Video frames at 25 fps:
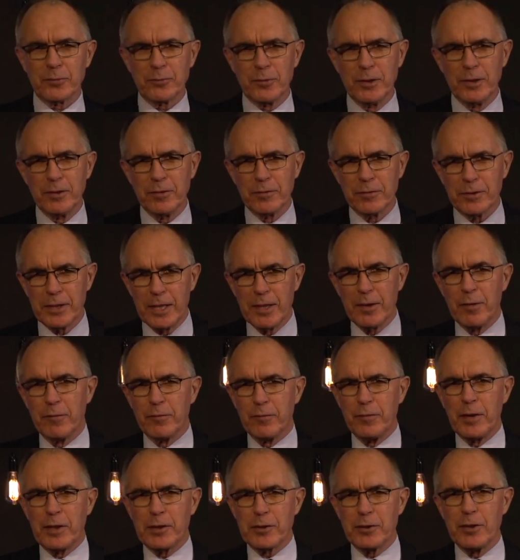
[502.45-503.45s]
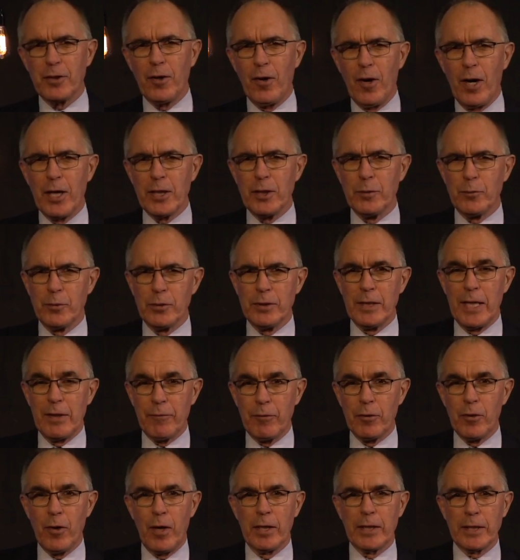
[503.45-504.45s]
Well, that'd fix the eye. You wouldn't have
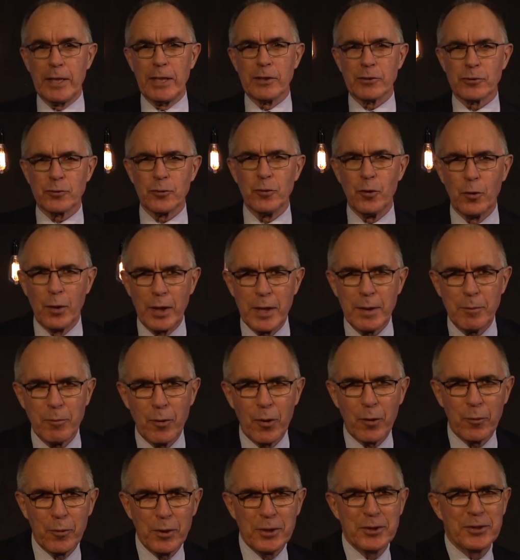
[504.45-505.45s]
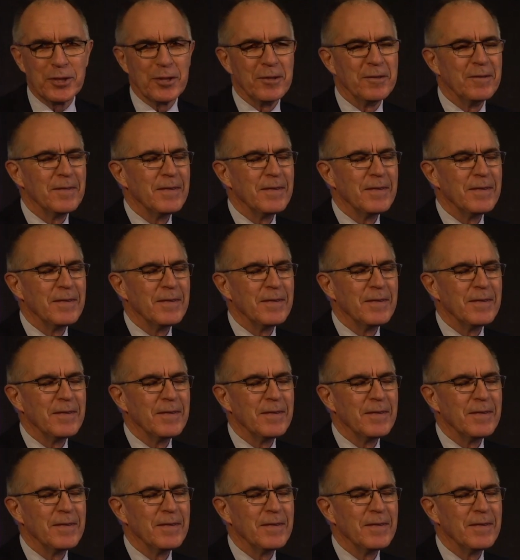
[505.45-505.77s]
an eye to get sore anymore, would you?